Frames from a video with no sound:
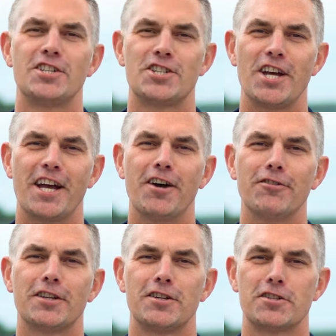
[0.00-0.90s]
Check
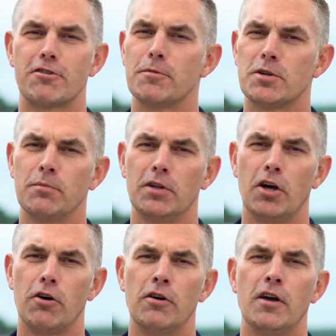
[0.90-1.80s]
out the description
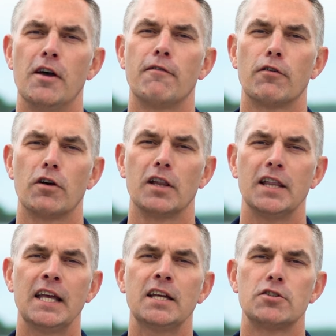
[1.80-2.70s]
below for a
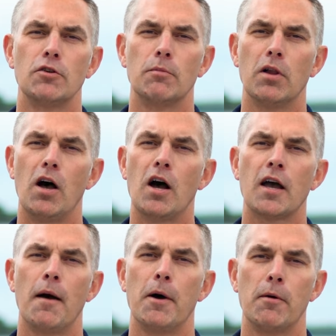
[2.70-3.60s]
link to a blog
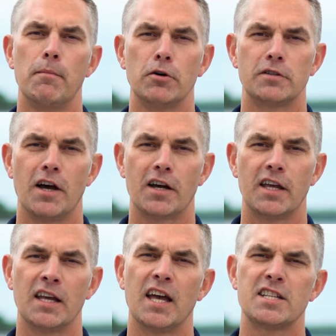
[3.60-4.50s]
about boat
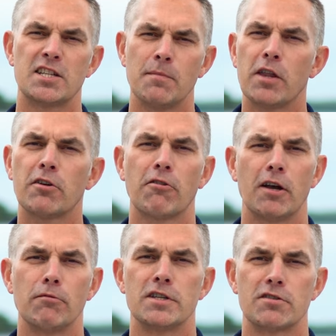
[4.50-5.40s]
docking and some other
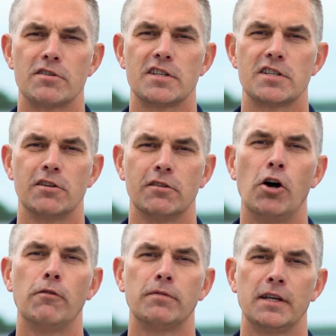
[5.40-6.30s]
great resources you'll
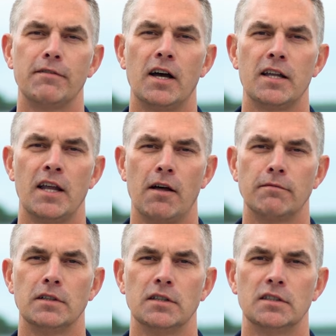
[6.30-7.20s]
hopefully find
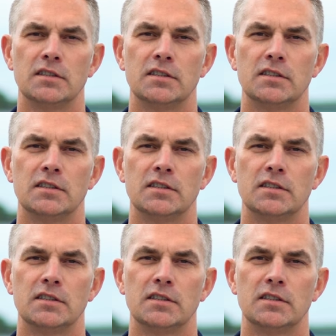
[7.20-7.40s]
helpful.